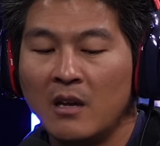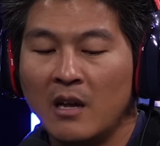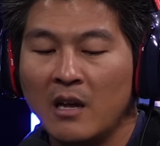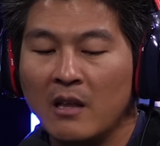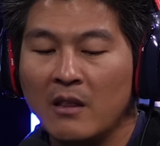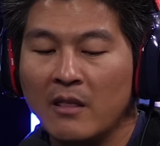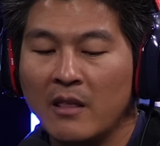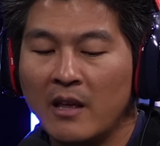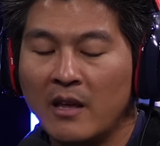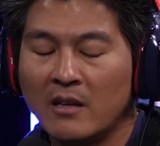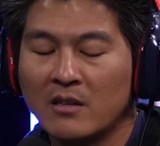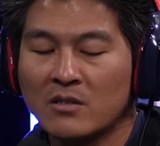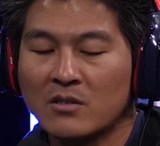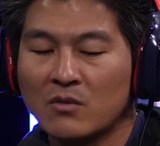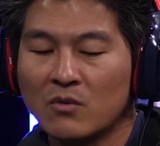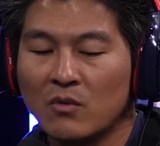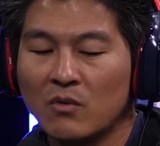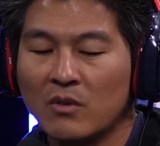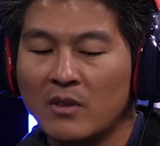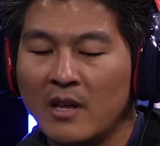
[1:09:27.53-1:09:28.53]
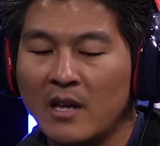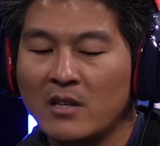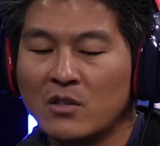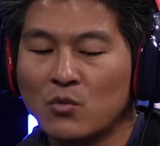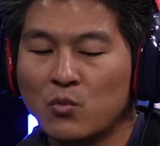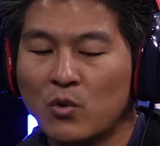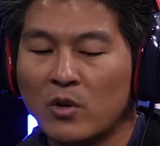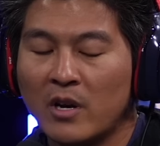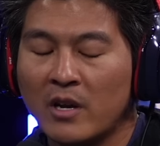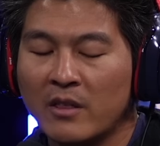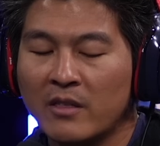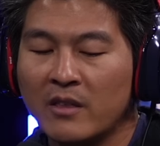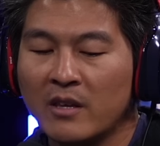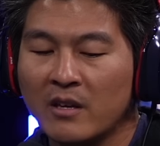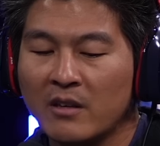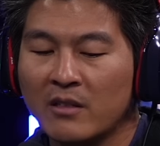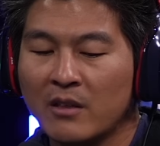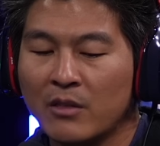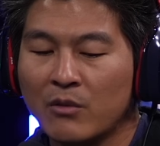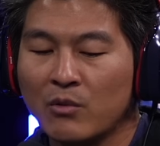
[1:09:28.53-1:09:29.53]
And that's where I
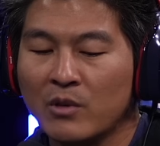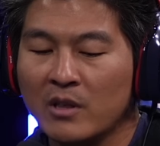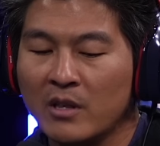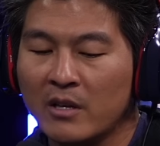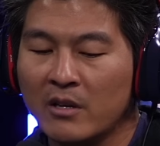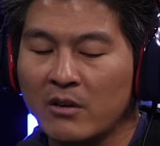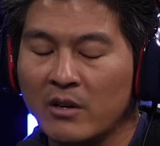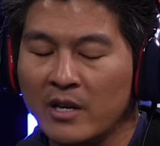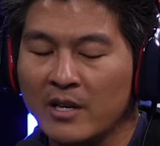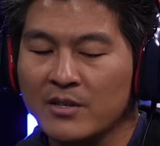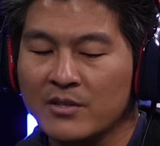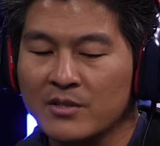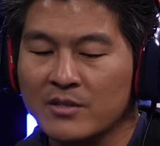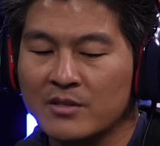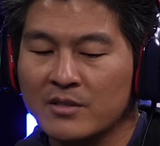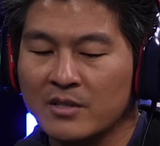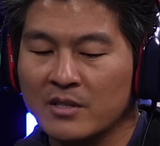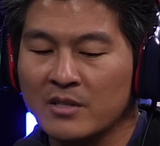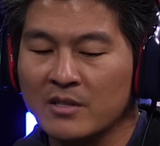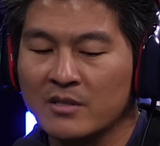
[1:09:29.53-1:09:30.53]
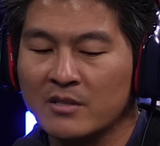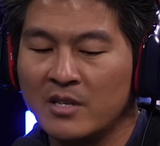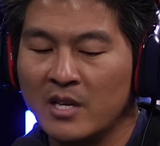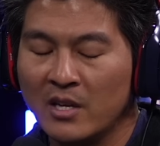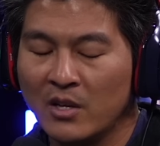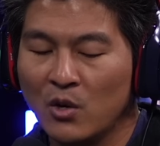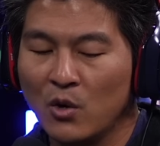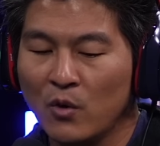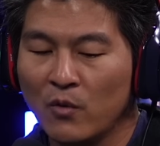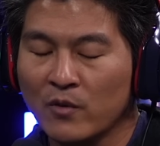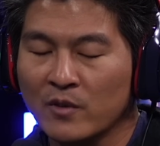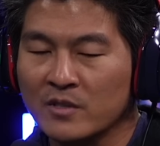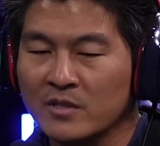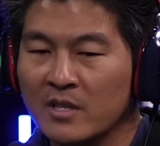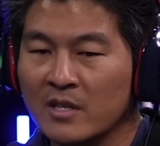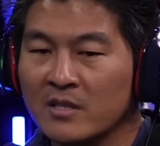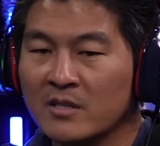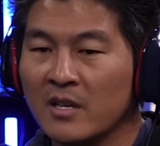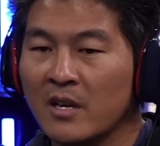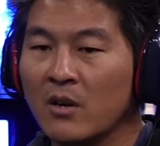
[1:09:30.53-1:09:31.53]
think the 3-letter agencies take over, is
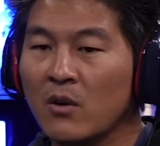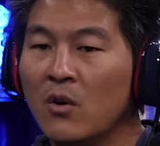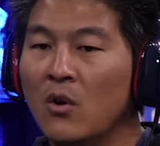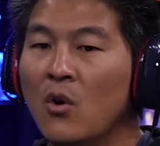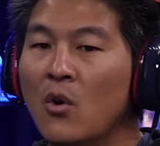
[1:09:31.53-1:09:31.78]
they say,